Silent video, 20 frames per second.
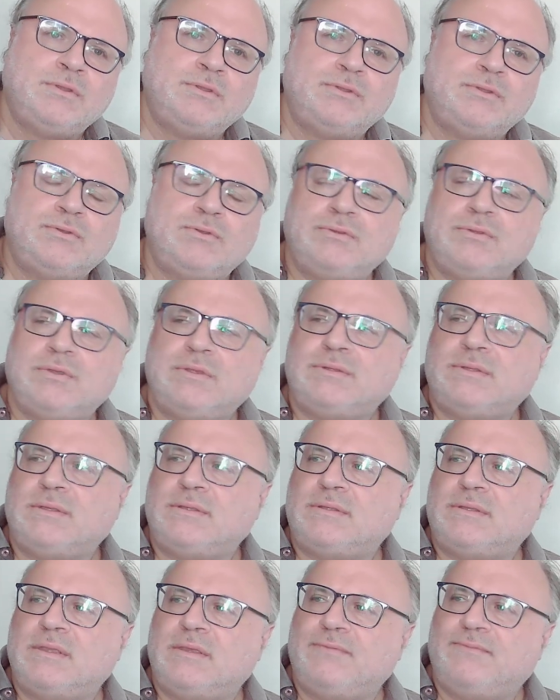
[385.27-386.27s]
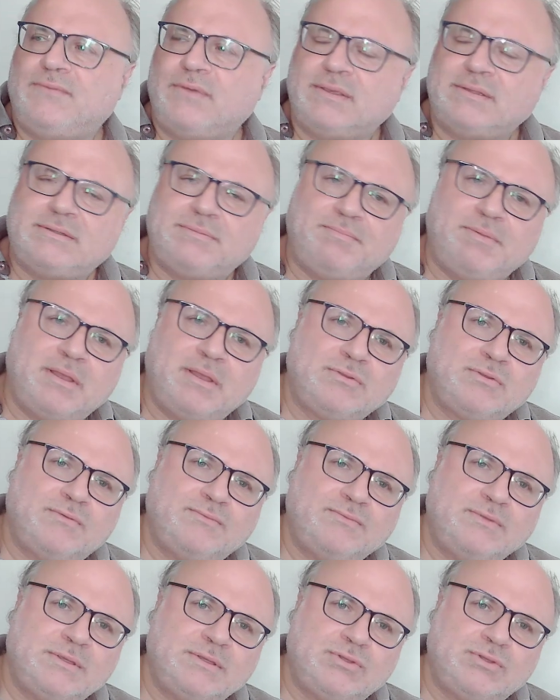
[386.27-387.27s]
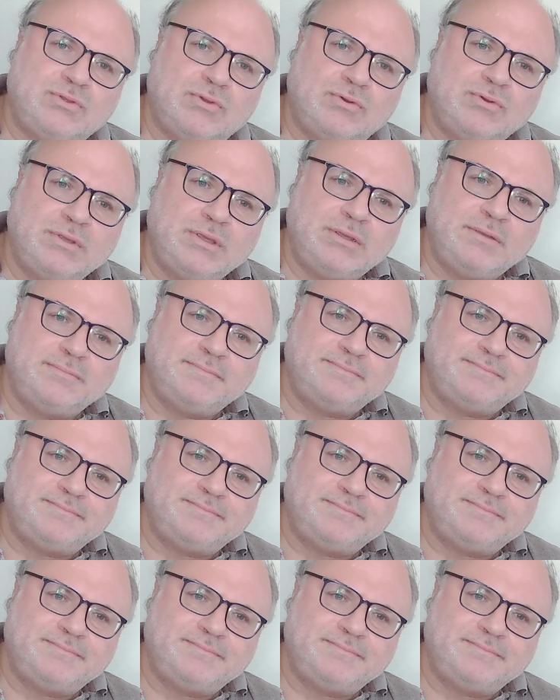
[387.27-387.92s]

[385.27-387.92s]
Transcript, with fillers: so that is the first part of the story.